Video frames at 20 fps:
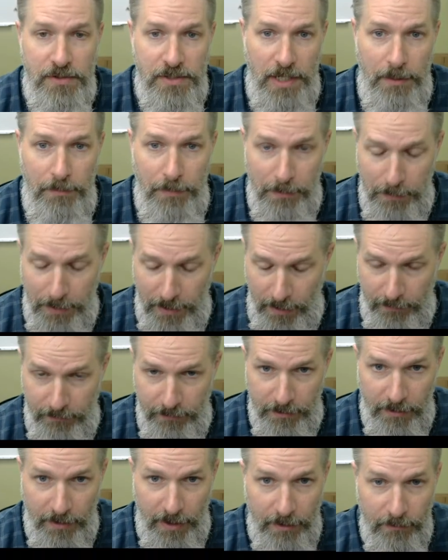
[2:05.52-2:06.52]
shaping
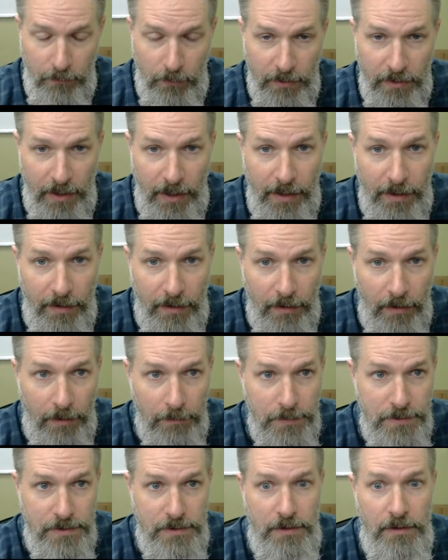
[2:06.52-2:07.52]
behavior. And when they
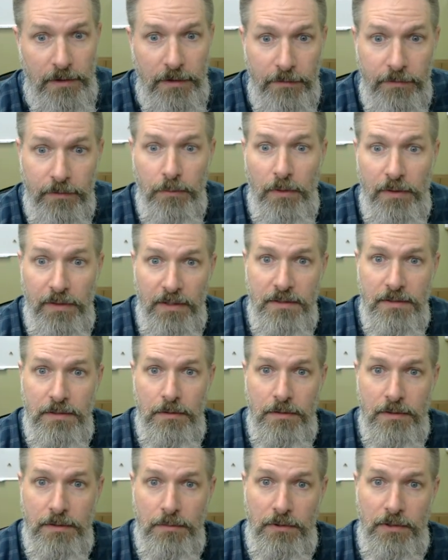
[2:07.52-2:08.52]
observed what these
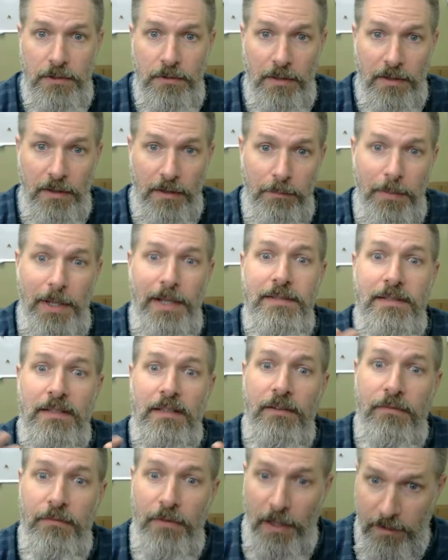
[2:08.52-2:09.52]
students were doing, they
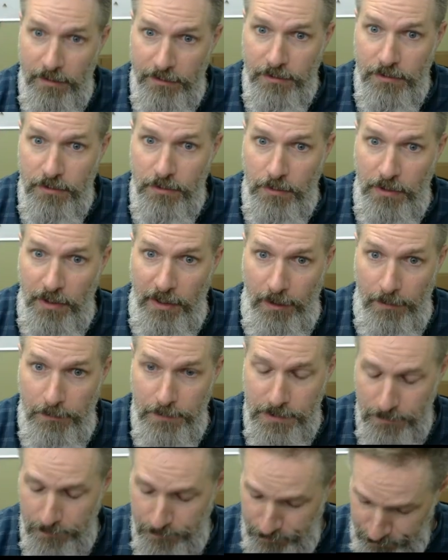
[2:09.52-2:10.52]
basically fell into two
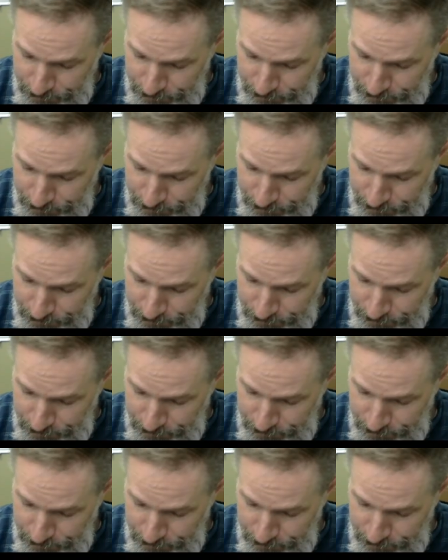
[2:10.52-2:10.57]
camps.